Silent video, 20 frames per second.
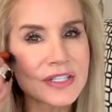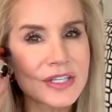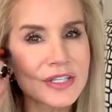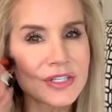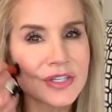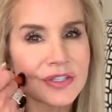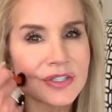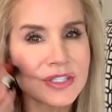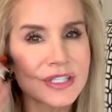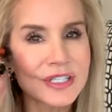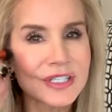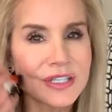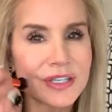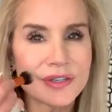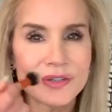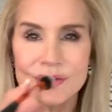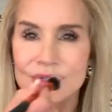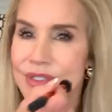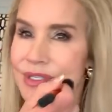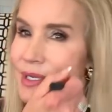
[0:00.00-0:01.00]
that you can just
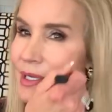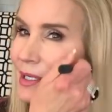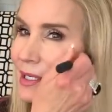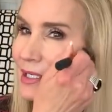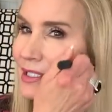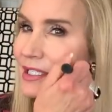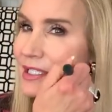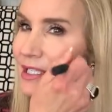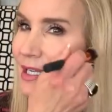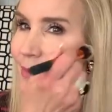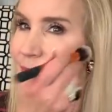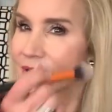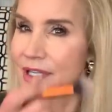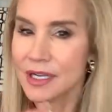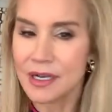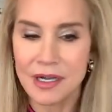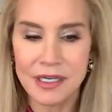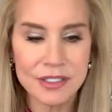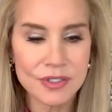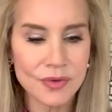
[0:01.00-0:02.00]
use to dip in the
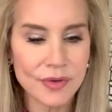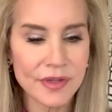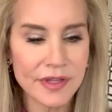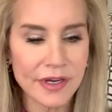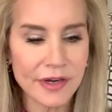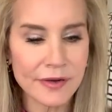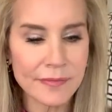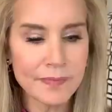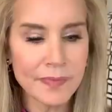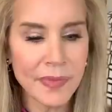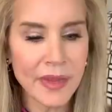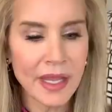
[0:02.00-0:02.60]
contour there.